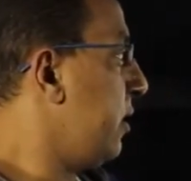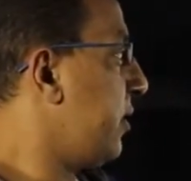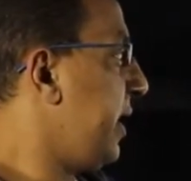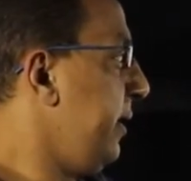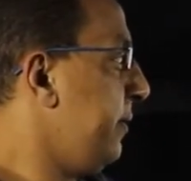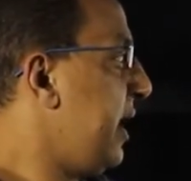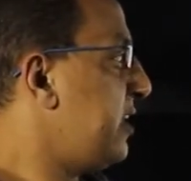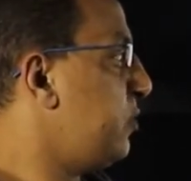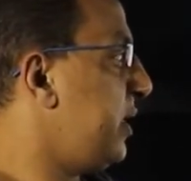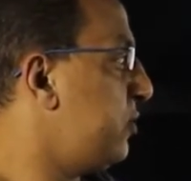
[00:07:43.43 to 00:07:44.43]
Okay,
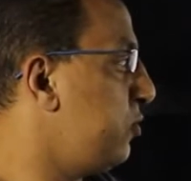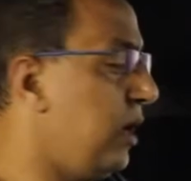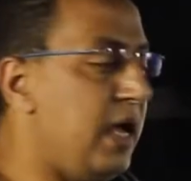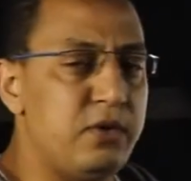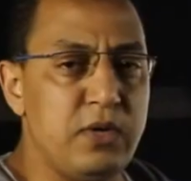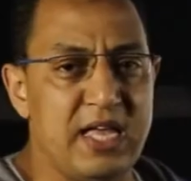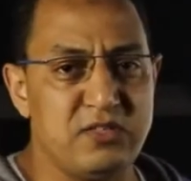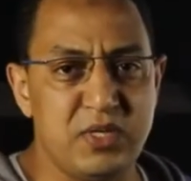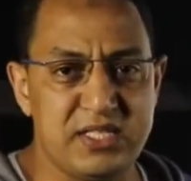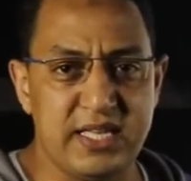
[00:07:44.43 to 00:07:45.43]
as we
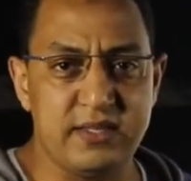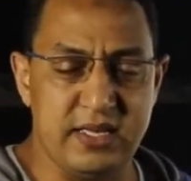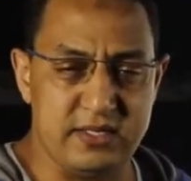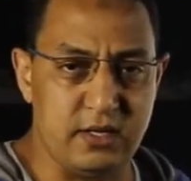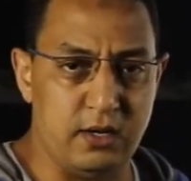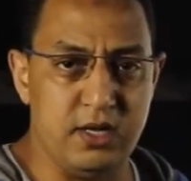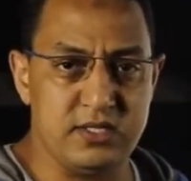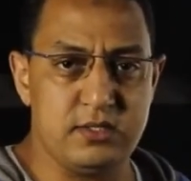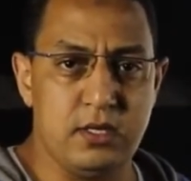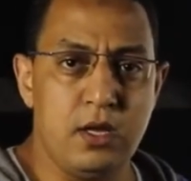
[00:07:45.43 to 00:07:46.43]
said in the
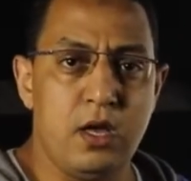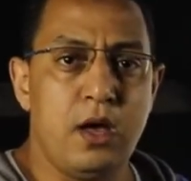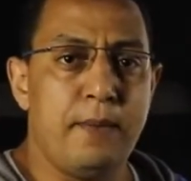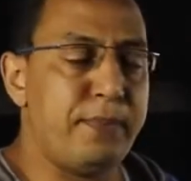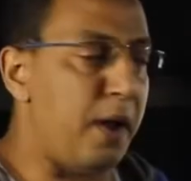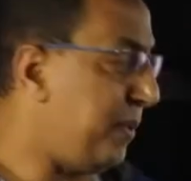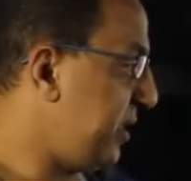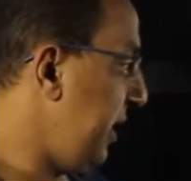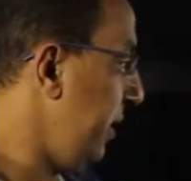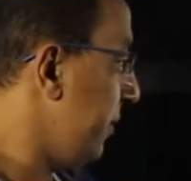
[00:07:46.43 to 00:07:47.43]
last
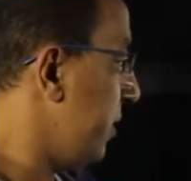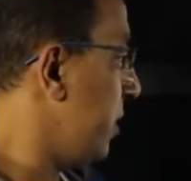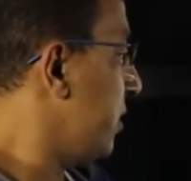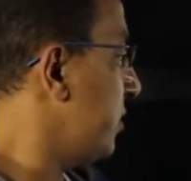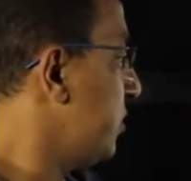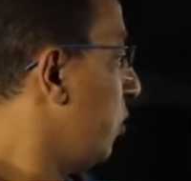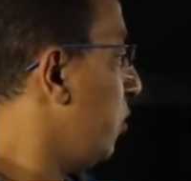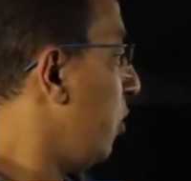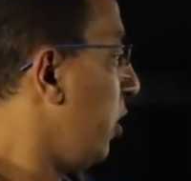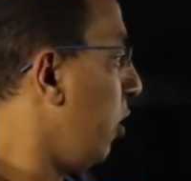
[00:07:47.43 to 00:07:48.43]
property.
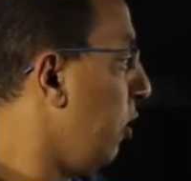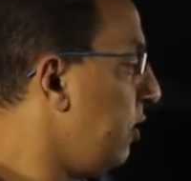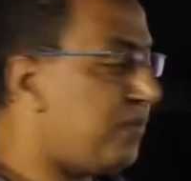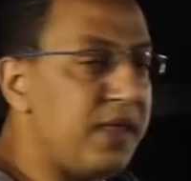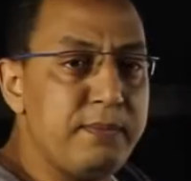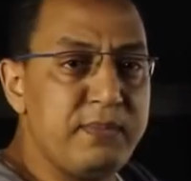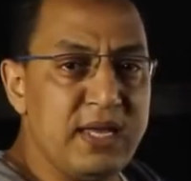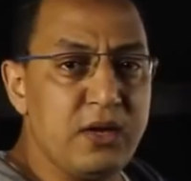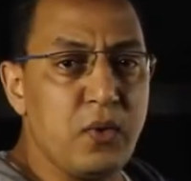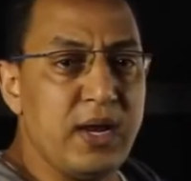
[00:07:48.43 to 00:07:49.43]
So all of them
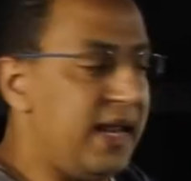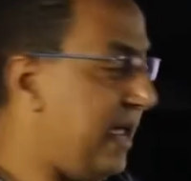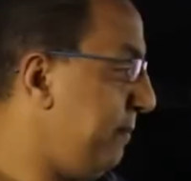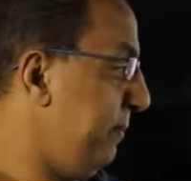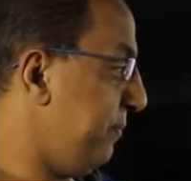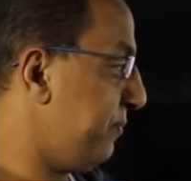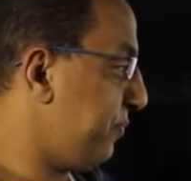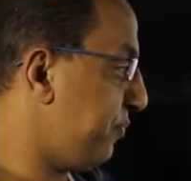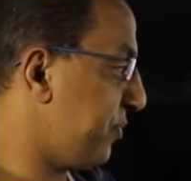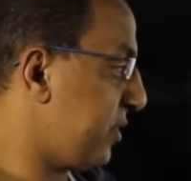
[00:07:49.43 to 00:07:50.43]
equal M.
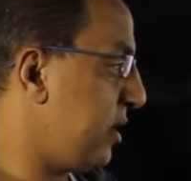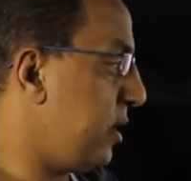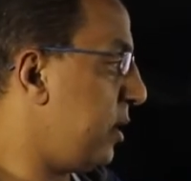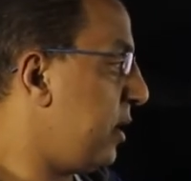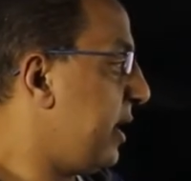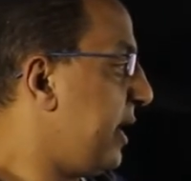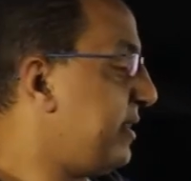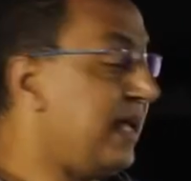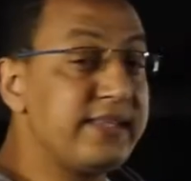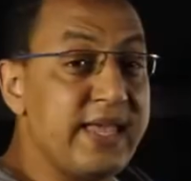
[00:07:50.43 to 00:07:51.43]

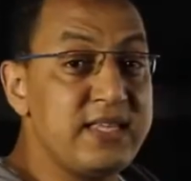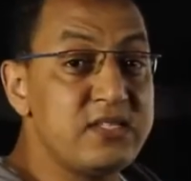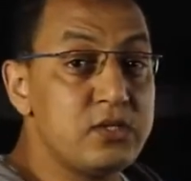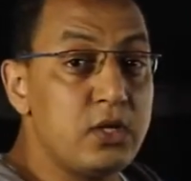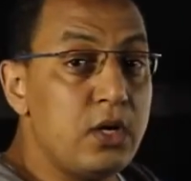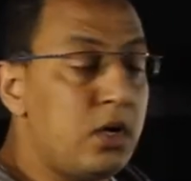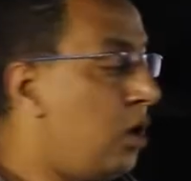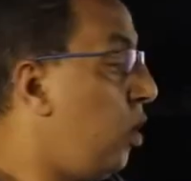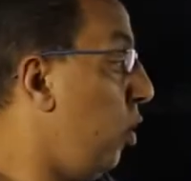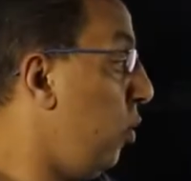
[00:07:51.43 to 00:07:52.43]
In that case,
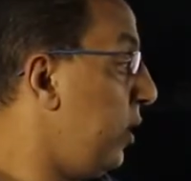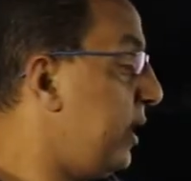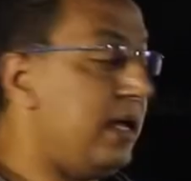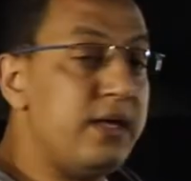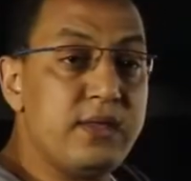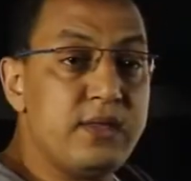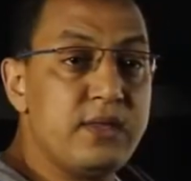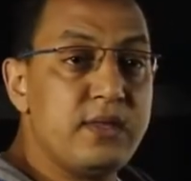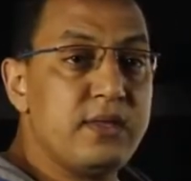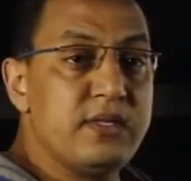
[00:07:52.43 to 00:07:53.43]
all
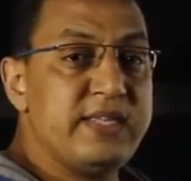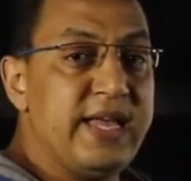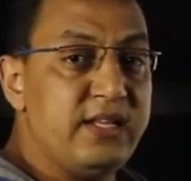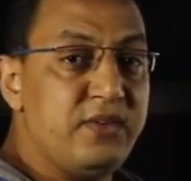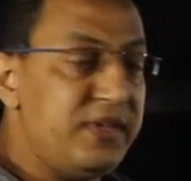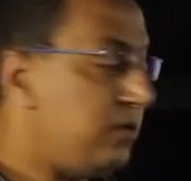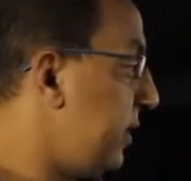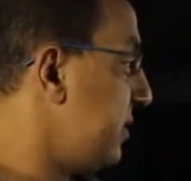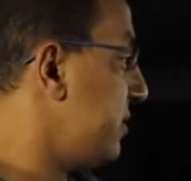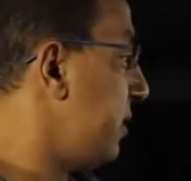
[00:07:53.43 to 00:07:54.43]
the
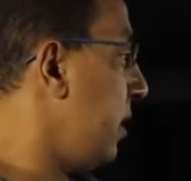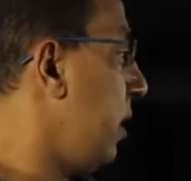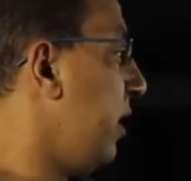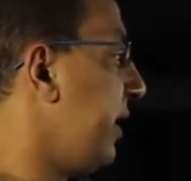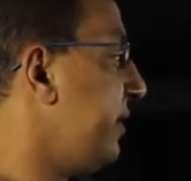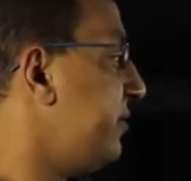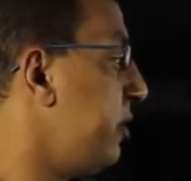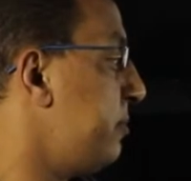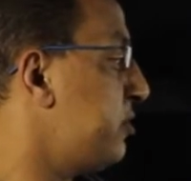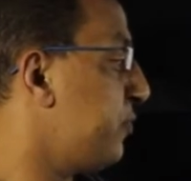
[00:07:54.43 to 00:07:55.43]
individuals are in
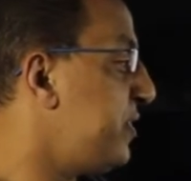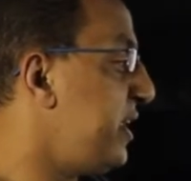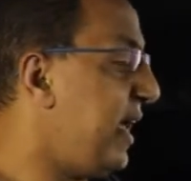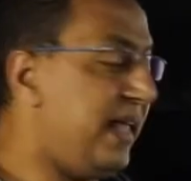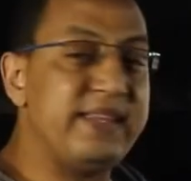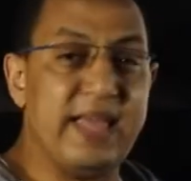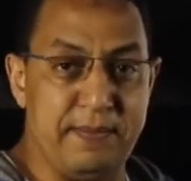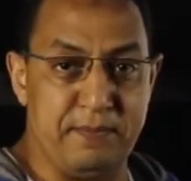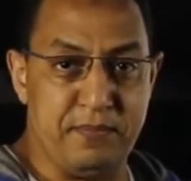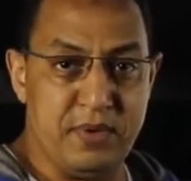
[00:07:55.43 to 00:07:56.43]
terms of D and
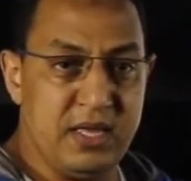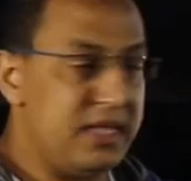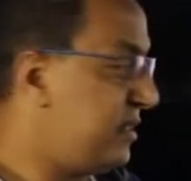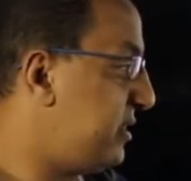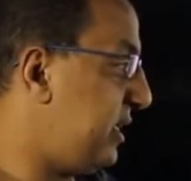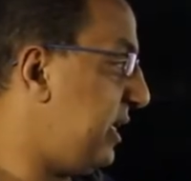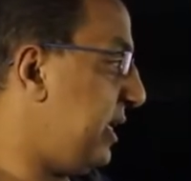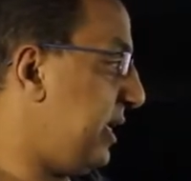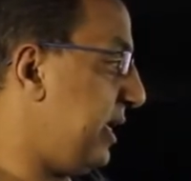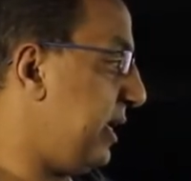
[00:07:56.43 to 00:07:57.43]
M.
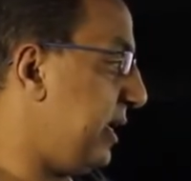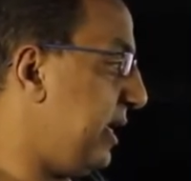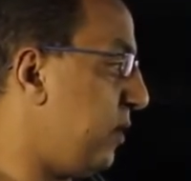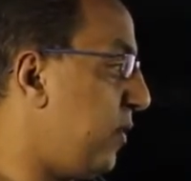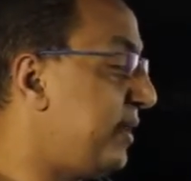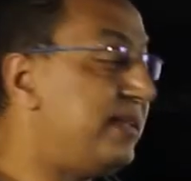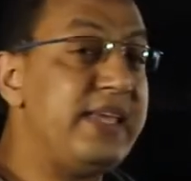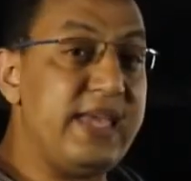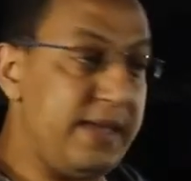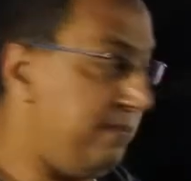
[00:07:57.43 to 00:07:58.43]
C equal
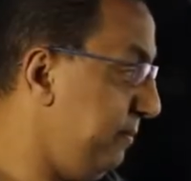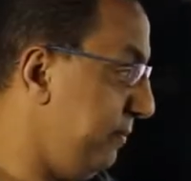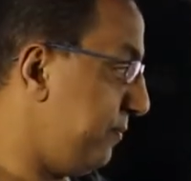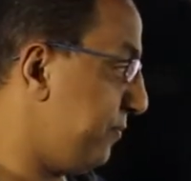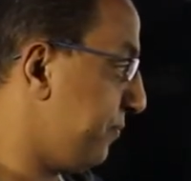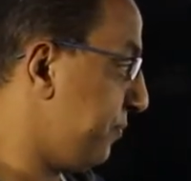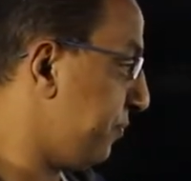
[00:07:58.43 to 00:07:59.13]
DM